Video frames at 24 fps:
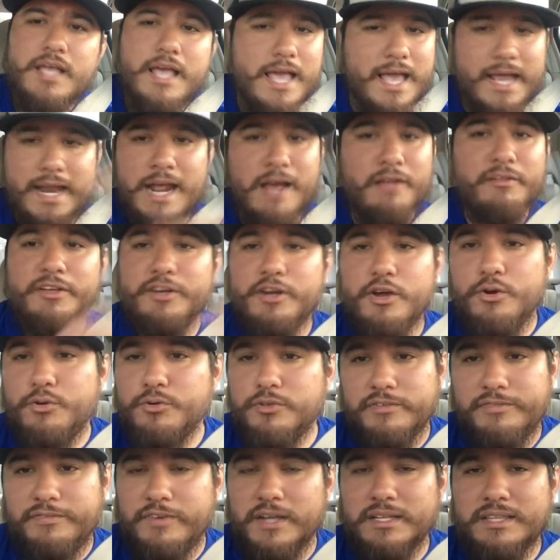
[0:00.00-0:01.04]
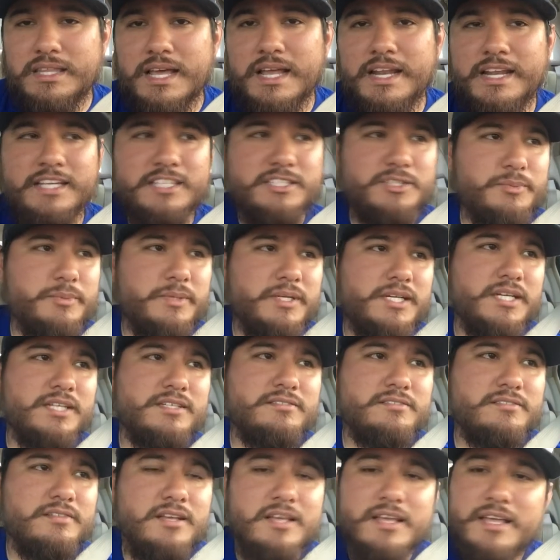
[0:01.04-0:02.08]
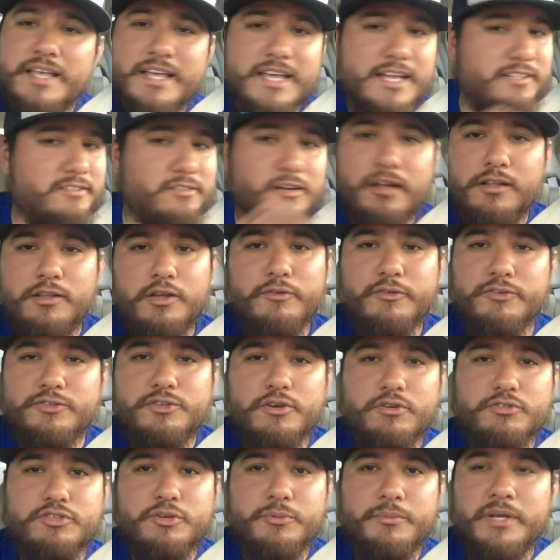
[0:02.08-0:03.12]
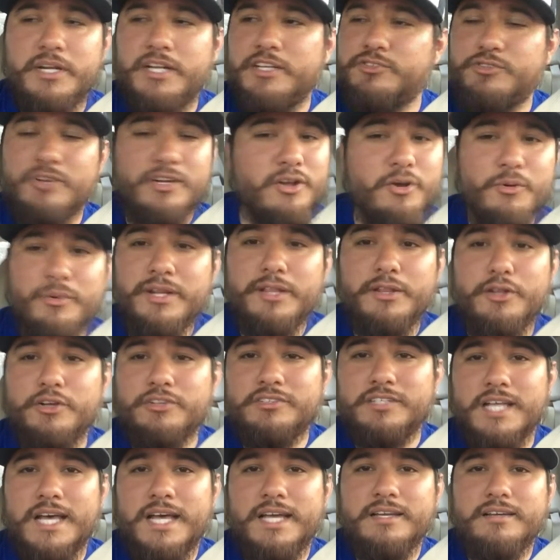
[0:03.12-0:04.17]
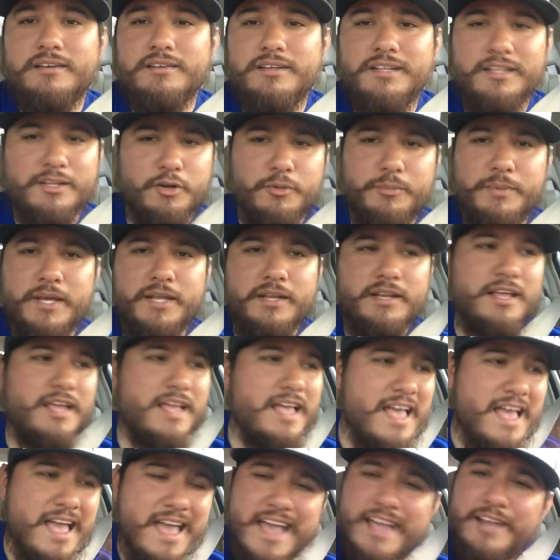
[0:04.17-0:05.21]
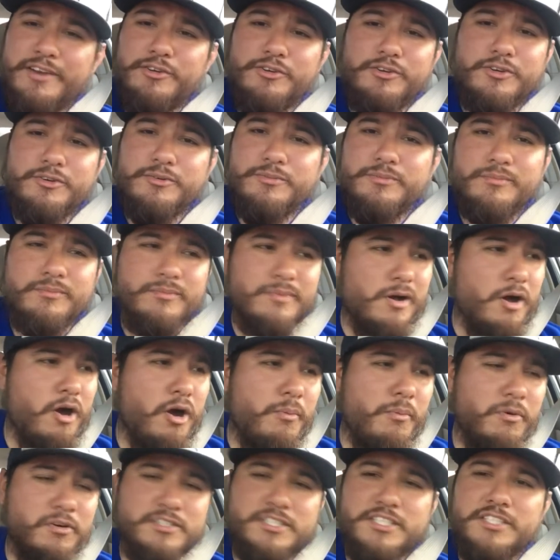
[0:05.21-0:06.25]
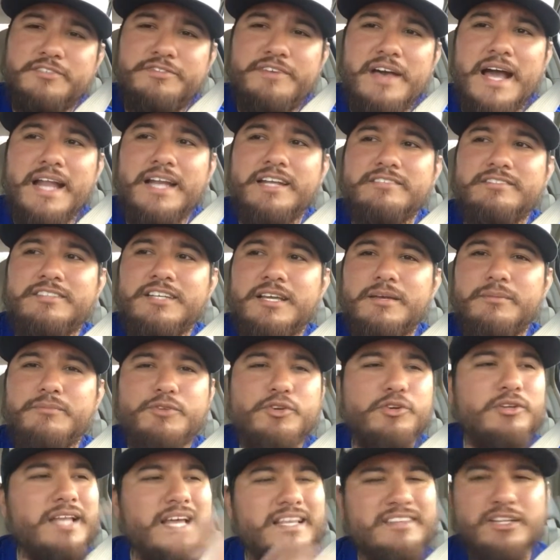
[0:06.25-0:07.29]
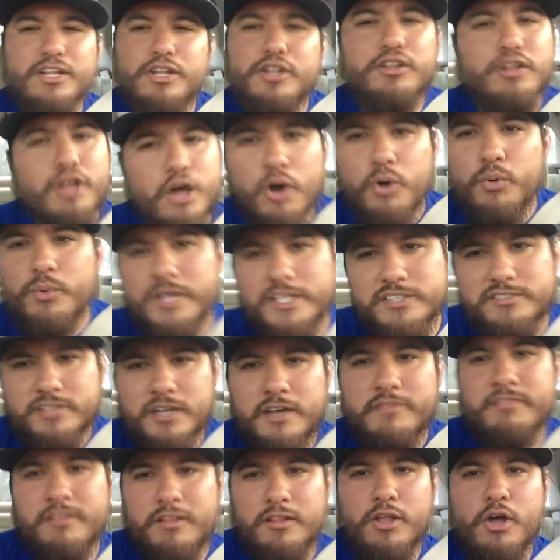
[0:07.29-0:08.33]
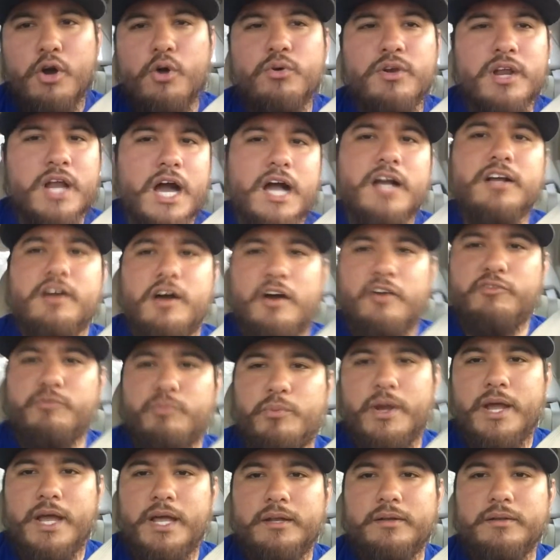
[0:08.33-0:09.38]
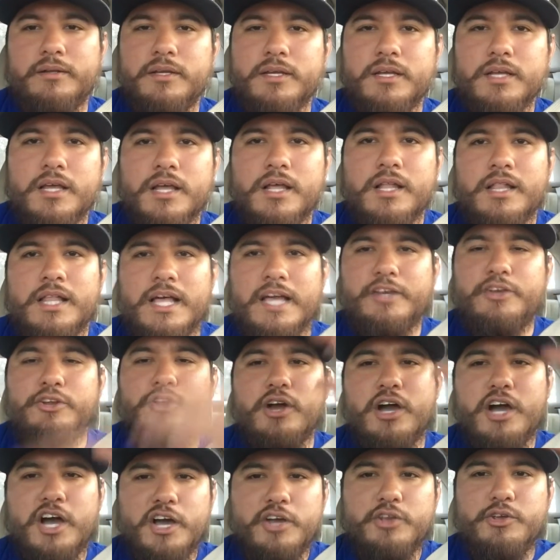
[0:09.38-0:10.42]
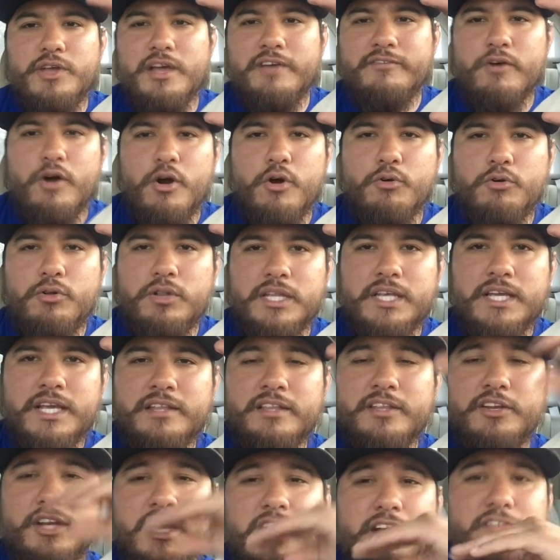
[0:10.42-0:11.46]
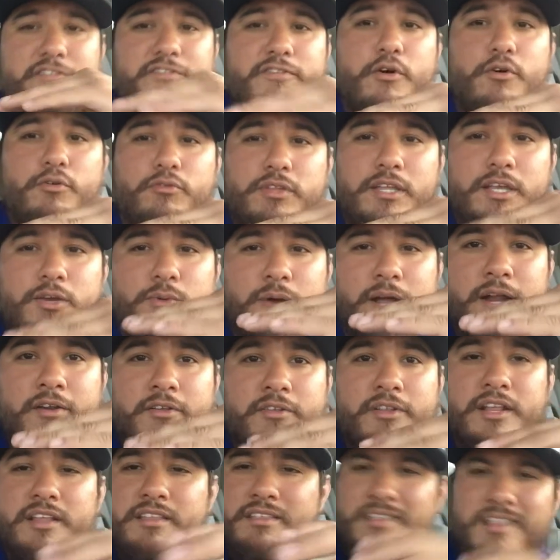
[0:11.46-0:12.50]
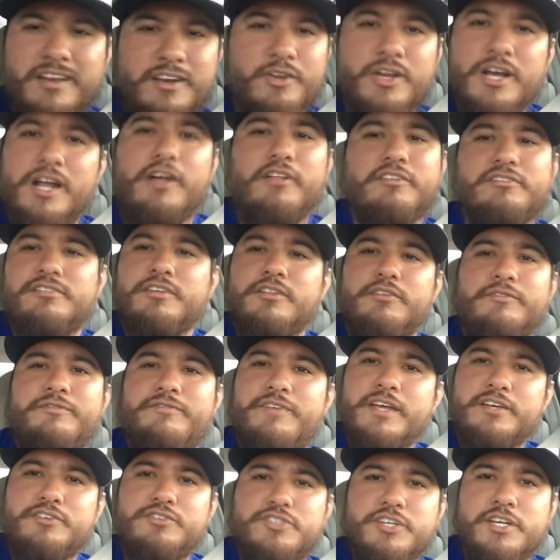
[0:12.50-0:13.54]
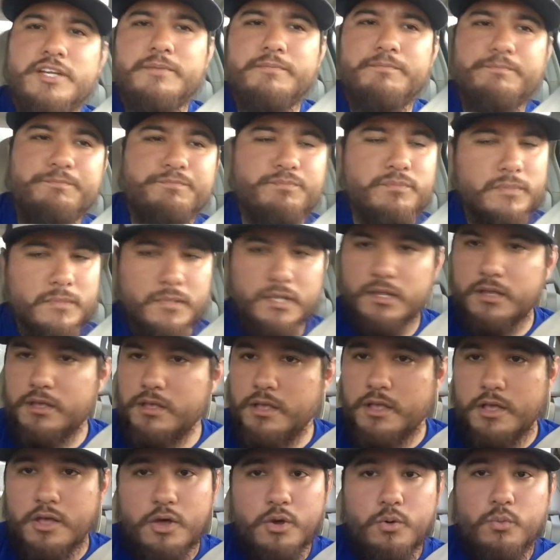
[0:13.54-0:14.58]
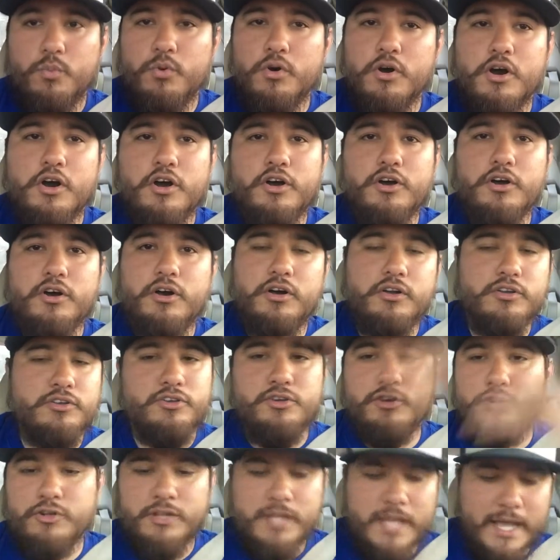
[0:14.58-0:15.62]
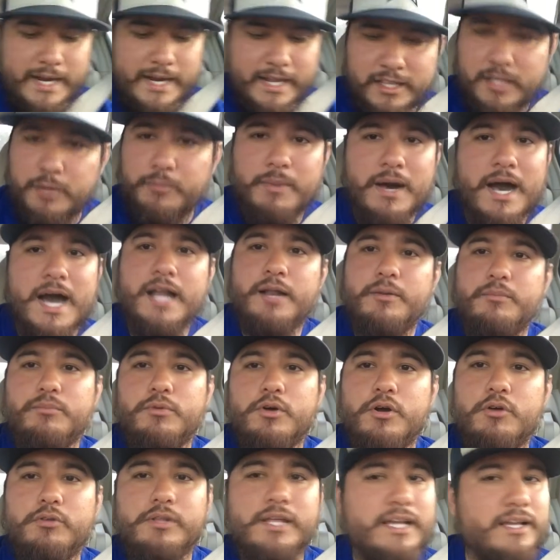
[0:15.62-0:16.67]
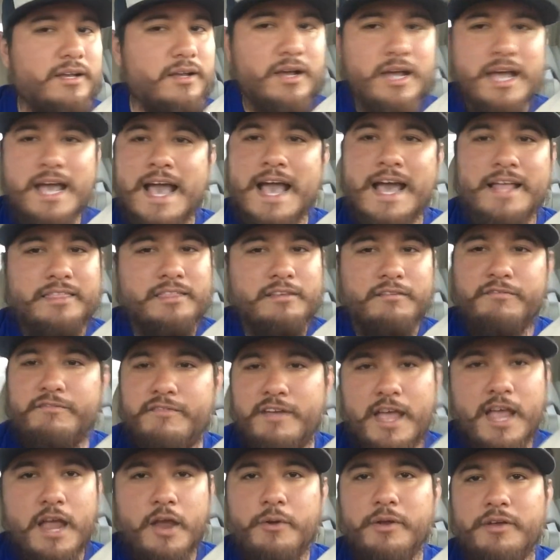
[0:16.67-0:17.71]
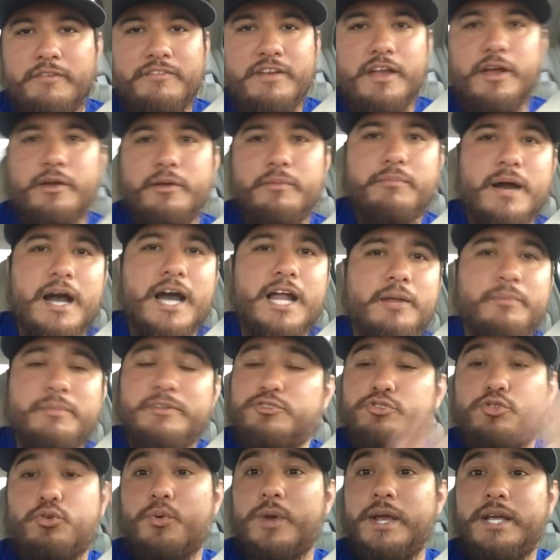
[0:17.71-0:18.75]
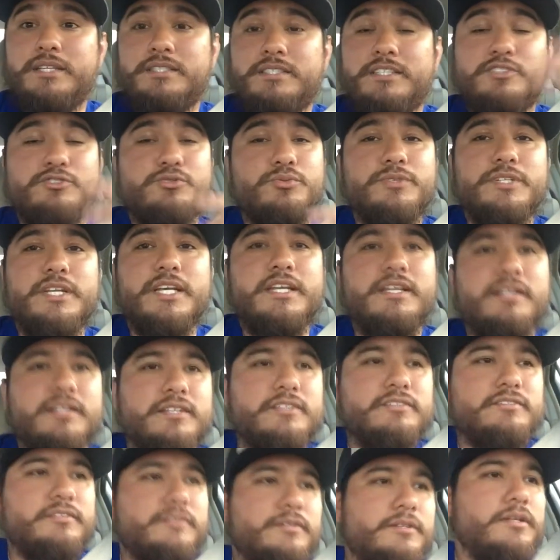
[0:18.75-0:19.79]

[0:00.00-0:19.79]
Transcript: And I only know who the fuck that is because it's all over social media, so I know what he looks like a little bit. And you're almost as fat as him. You're like the lowest of the low knockoff brand. Like you know how you have Oakley and then you got Folkley right underneath, and then you got all this other fake shit. Well, you're at the bottom, bro. Like at the very, very bottom. It's crazy. It's ridiculous.